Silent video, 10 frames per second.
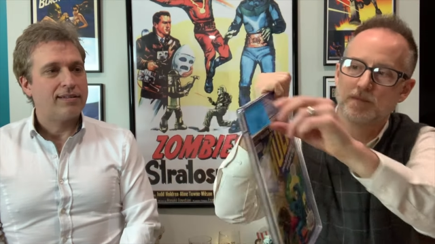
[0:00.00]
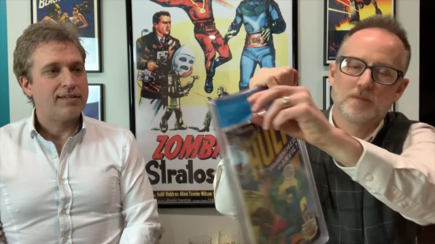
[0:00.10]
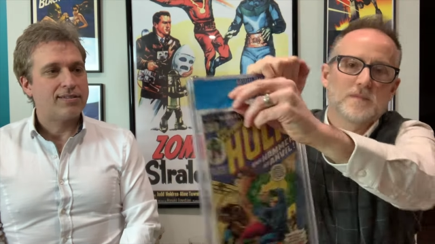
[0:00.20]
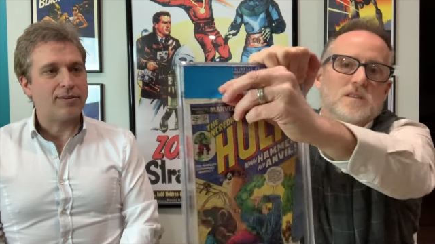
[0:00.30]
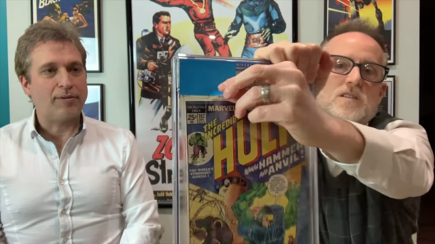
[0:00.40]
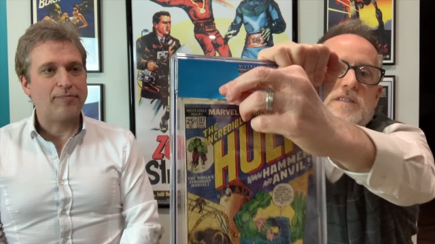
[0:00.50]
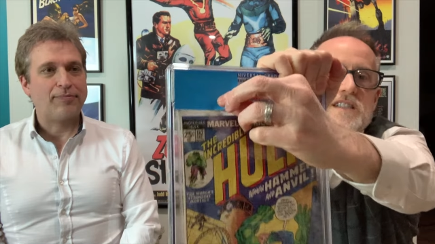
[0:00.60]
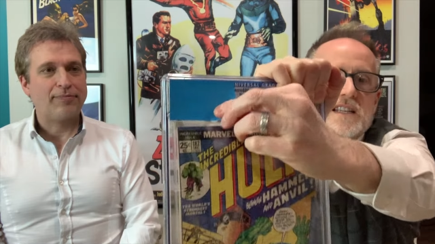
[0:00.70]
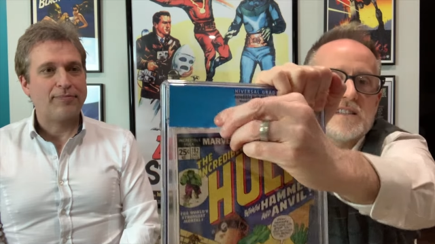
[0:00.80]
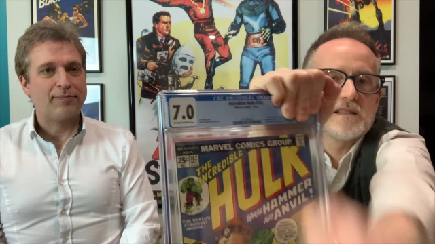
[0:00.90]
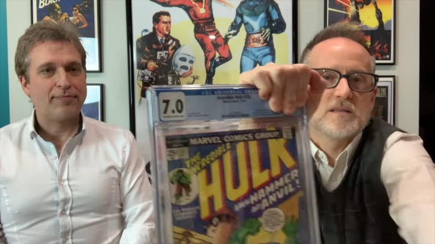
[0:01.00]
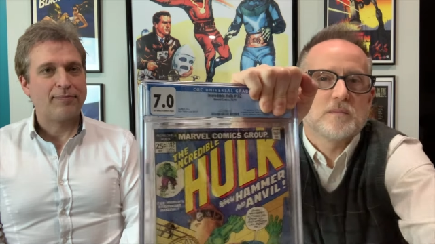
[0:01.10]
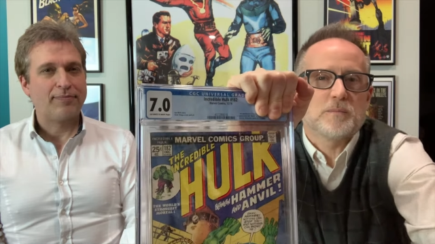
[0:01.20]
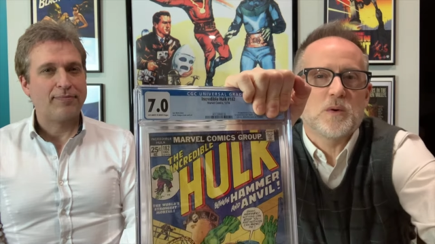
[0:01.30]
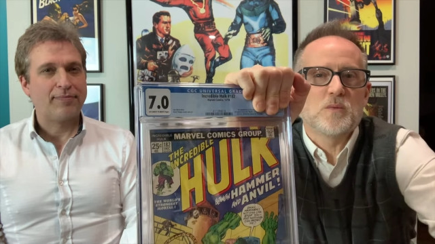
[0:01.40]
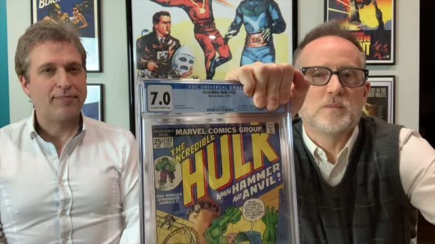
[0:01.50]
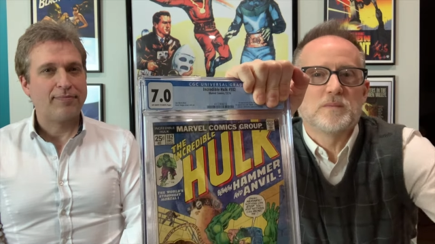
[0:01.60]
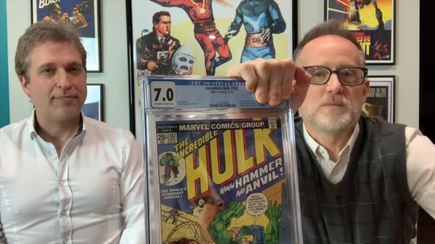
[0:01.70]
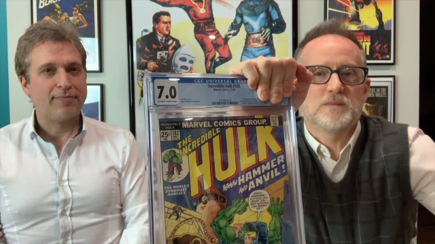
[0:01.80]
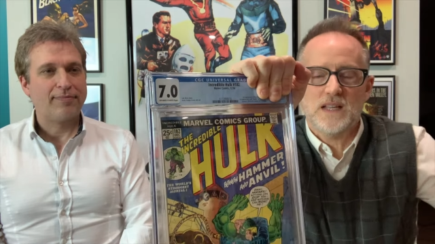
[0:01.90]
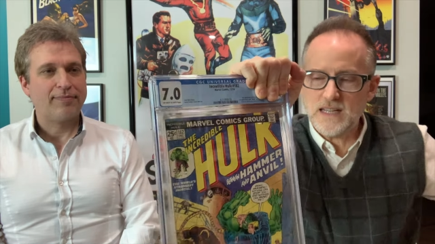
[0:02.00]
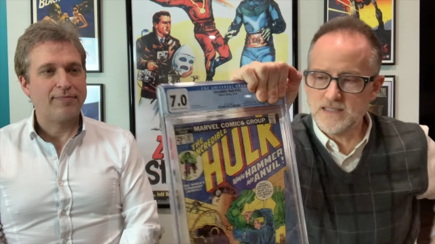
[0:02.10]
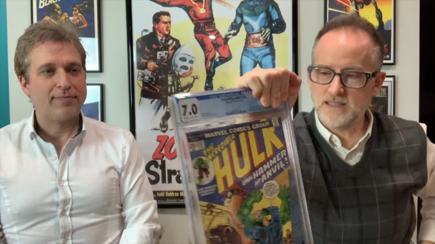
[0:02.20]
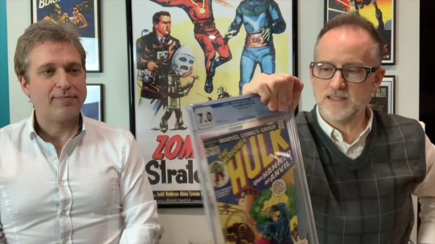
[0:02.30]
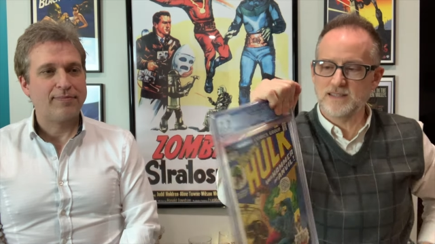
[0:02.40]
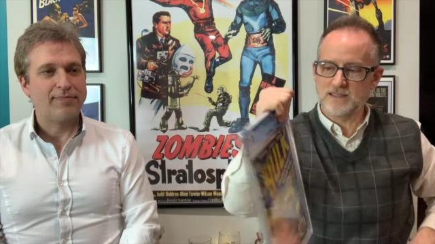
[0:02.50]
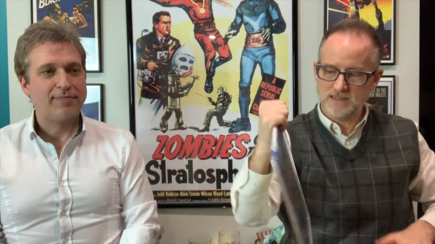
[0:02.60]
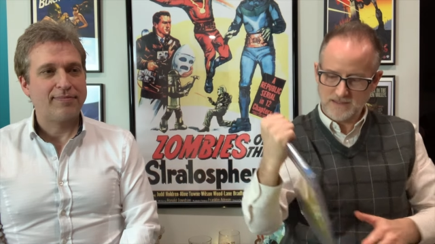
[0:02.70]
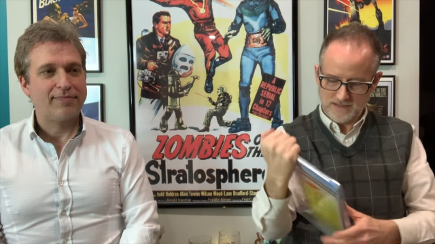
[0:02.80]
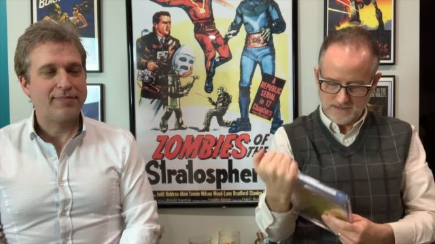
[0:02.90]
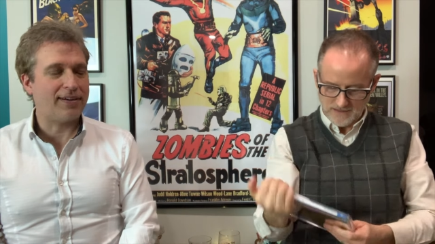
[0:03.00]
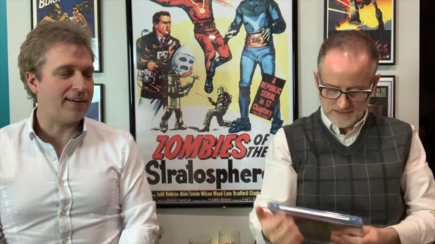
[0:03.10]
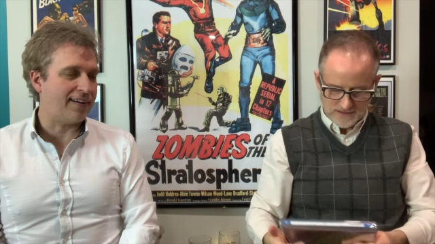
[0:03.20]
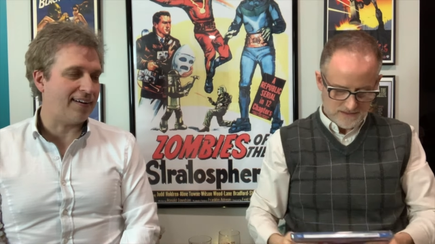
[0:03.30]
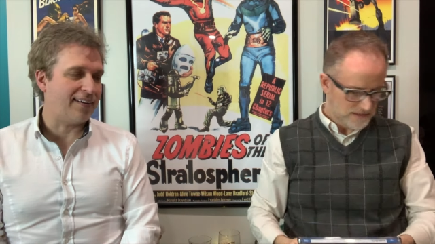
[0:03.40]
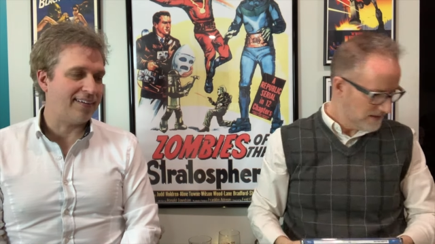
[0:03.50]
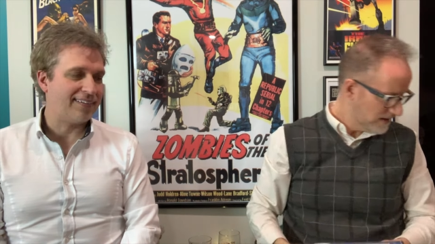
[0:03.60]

Speaker 1: So he says, boom, nice. Oh.